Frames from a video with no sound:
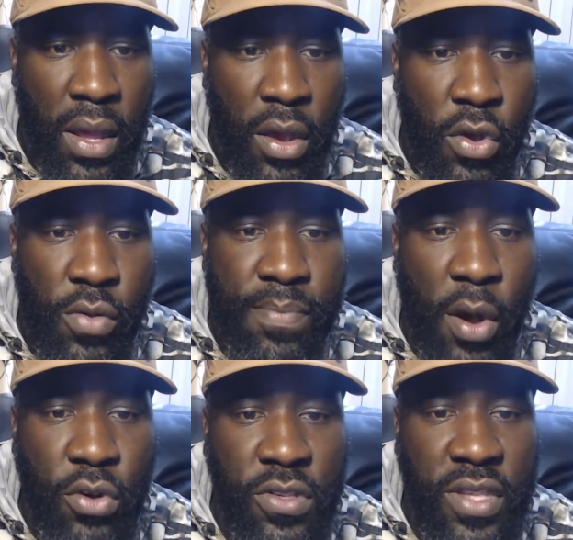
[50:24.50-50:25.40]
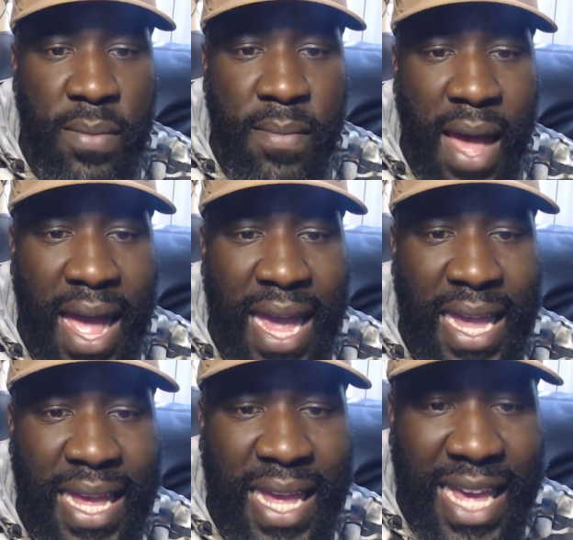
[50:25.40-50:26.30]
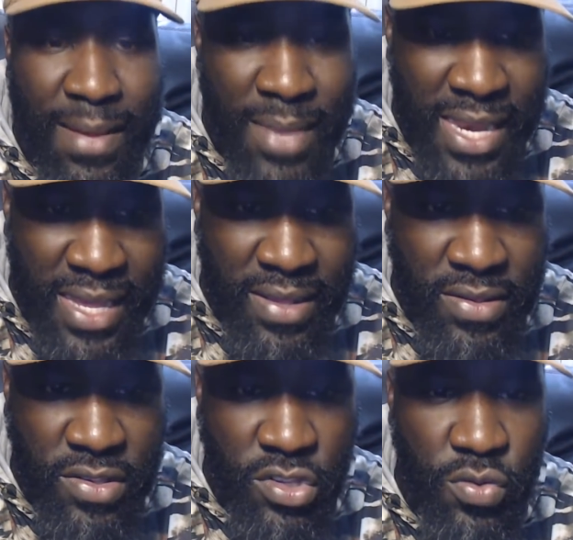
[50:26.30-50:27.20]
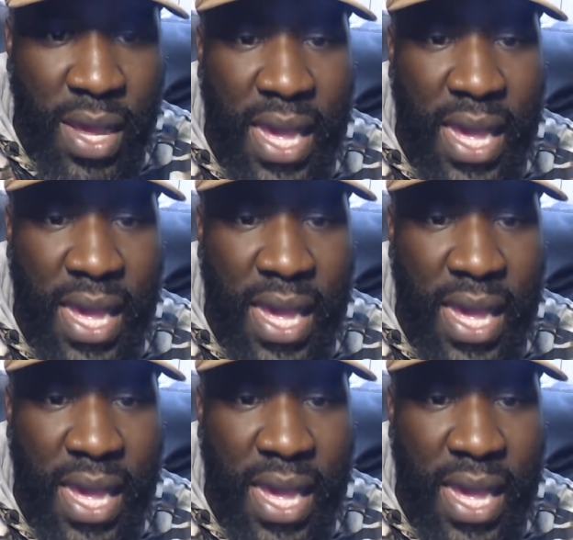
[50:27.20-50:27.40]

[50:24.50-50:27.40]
who boast in my eminence to